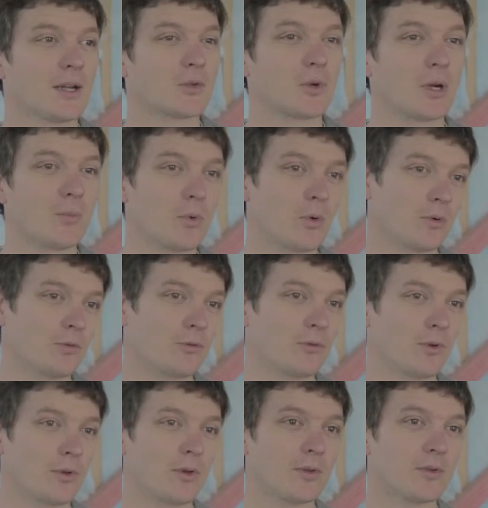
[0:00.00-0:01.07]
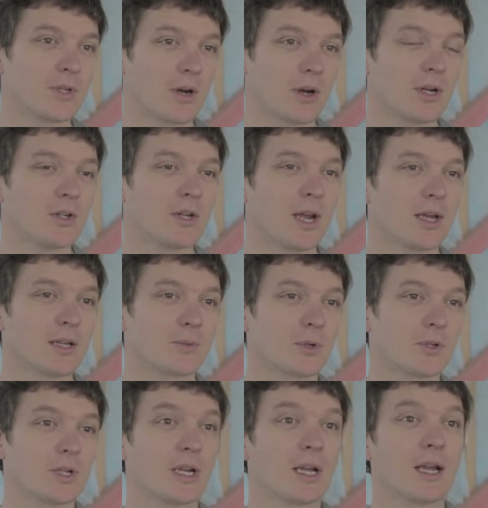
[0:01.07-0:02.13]
it's really important for the zero energy house
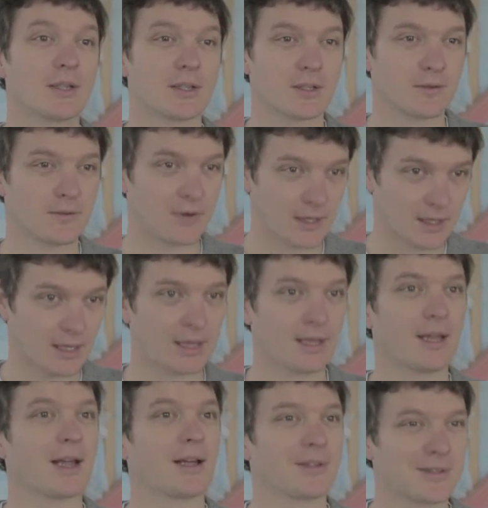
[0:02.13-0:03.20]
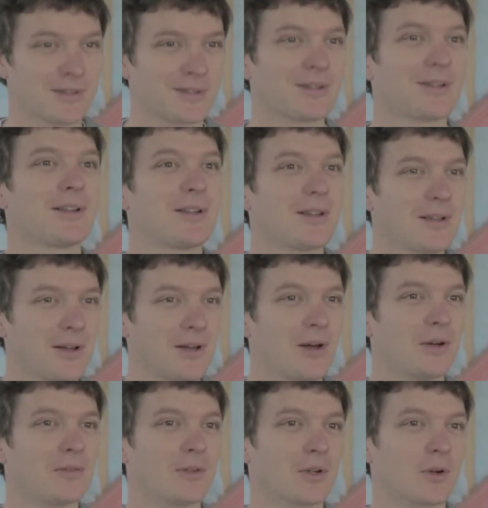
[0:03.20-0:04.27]
because it allows us to ventilate the house
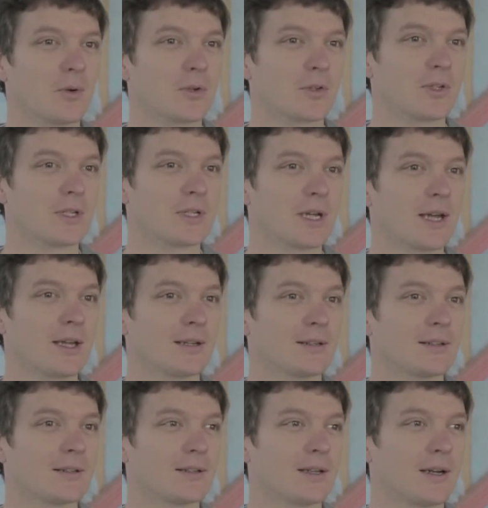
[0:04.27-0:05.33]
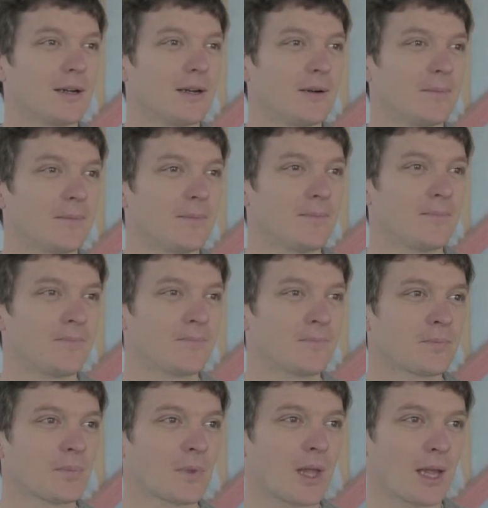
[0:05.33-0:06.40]
over the course of the day
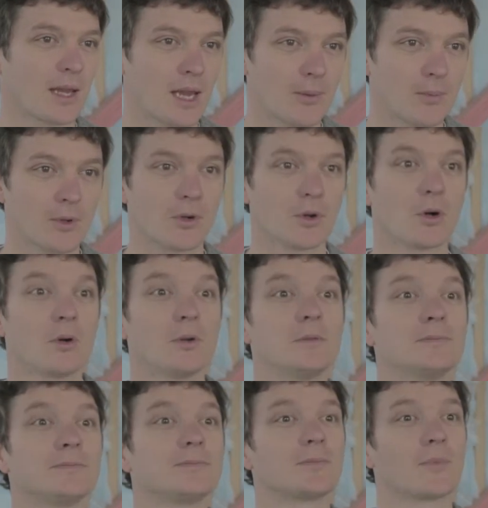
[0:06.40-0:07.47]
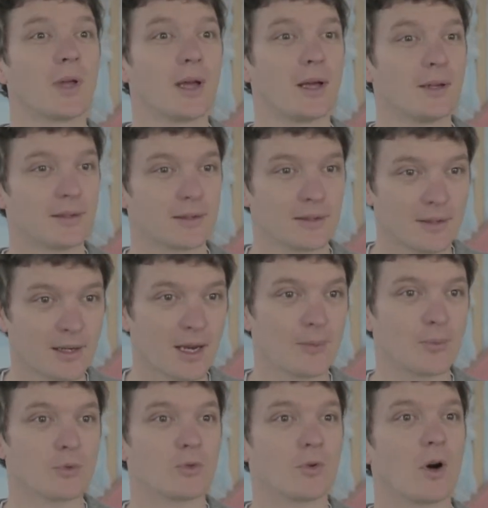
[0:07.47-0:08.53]
and keep it cool and
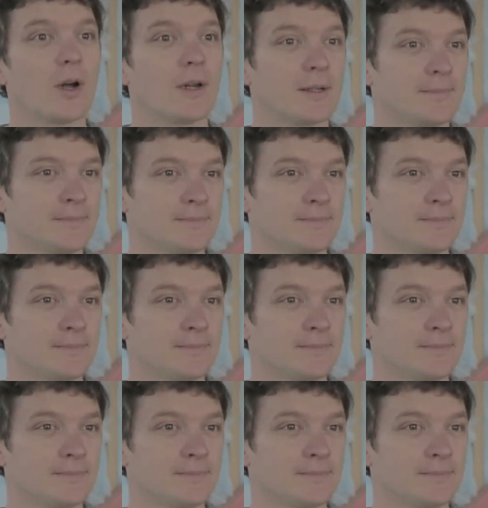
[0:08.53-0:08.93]
keep it dry.